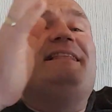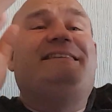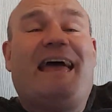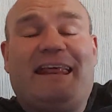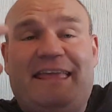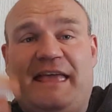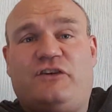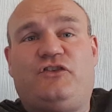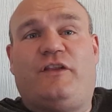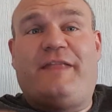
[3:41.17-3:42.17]

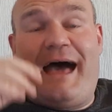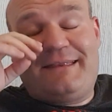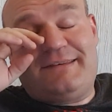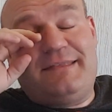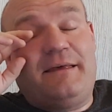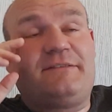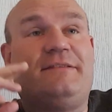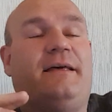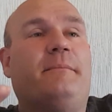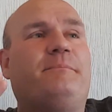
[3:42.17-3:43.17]
dedication. That's
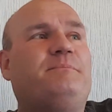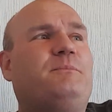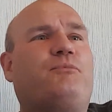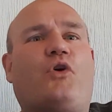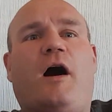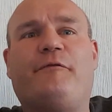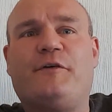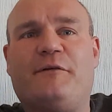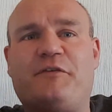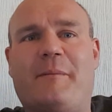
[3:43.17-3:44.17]
the
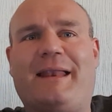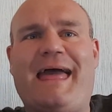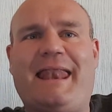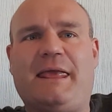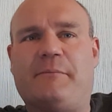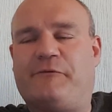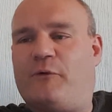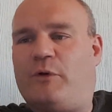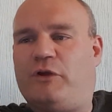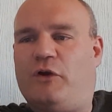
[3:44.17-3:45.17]
prophet of the millennium
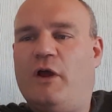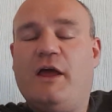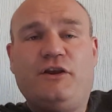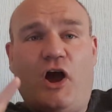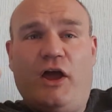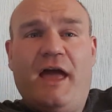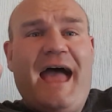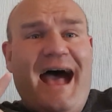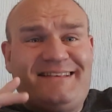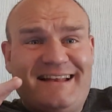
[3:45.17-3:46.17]
for you. Now,
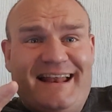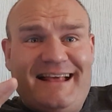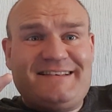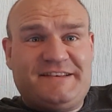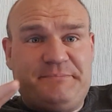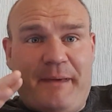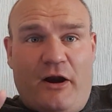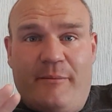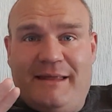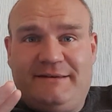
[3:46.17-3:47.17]
as a little
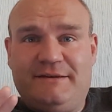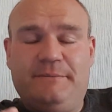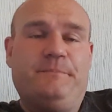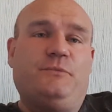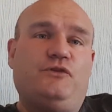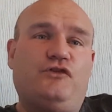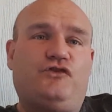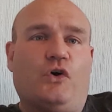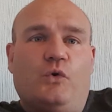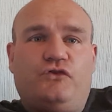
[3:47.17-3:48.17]
experiment to
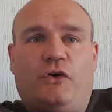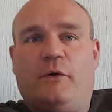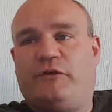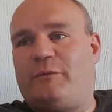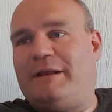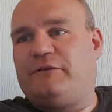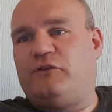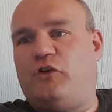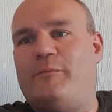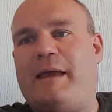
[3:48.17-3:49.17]
show Jehovah's
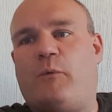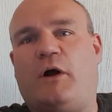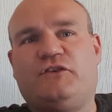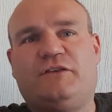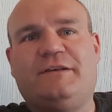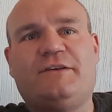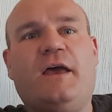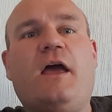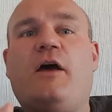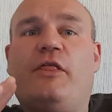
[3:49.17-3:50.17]
Witnesses who may watch this,
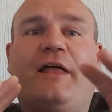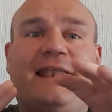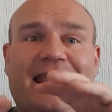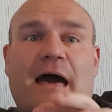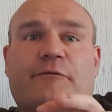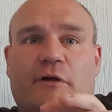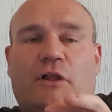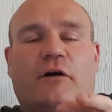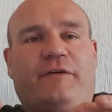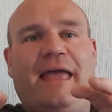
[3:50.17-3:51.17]
the
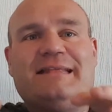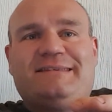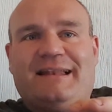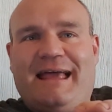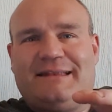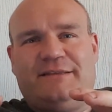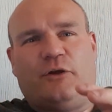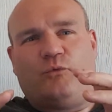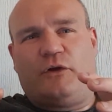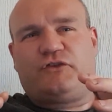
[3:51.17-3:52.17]
level of intellect
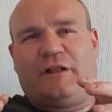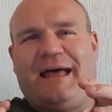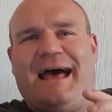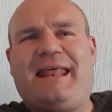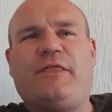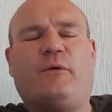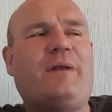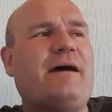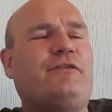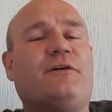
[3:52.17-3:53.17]
that Russell had and the
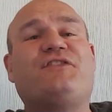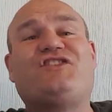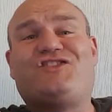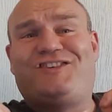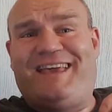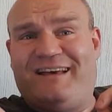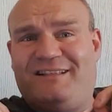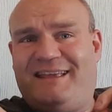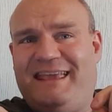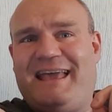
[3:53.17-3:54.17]
level of
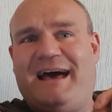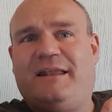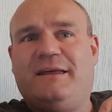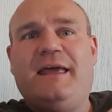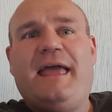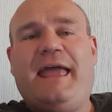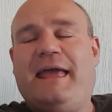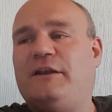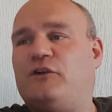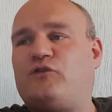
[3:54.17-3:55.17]
skill he had
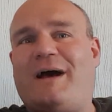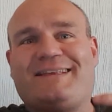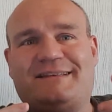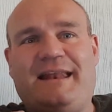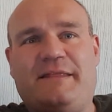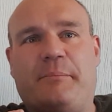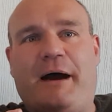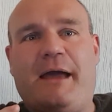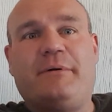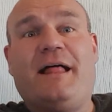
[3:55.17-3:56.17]
in translating the
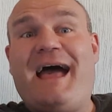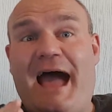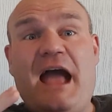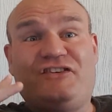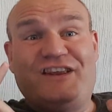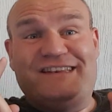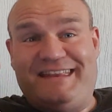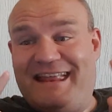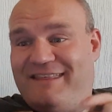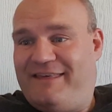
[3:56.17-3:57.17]
Bible, I actually
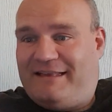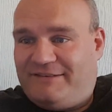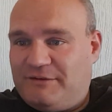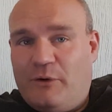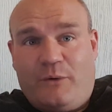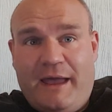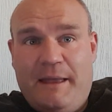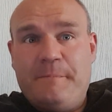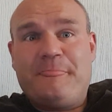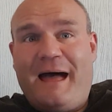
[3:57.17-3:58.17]
did this,
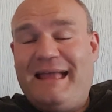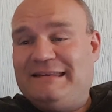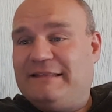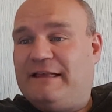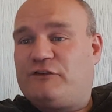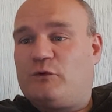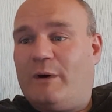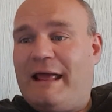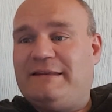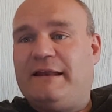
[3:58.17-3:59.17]
okay? I did this. So
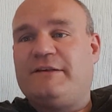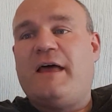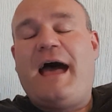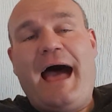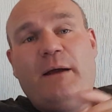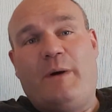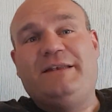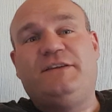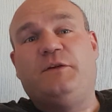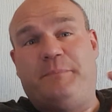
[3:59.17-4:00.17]
what I did is I
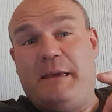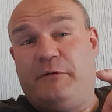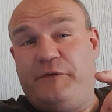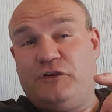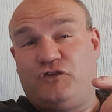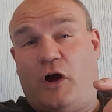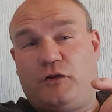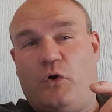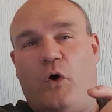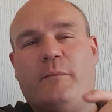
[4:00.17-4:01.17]
went to
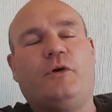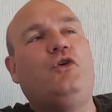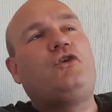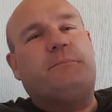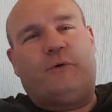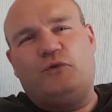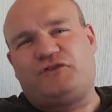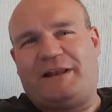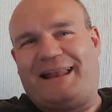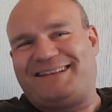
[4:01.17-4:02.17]
babelfish.com where you can
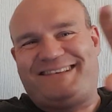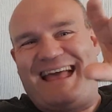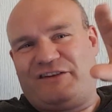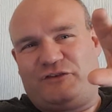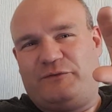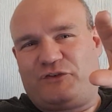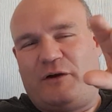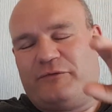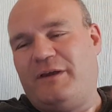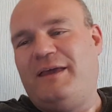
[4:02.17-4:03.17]
post a little section of
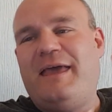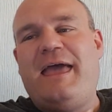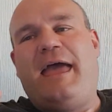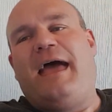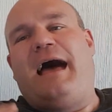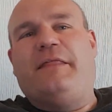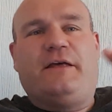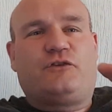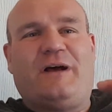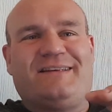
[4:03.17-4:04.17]
stuff and
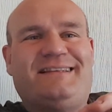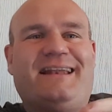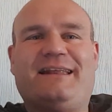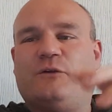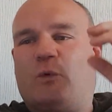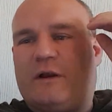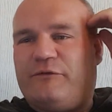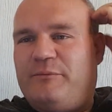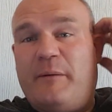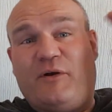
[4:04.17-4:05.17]
they'll translate it into one
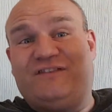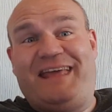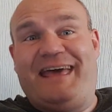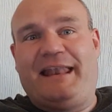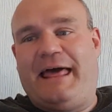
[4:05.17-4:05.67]
of about 10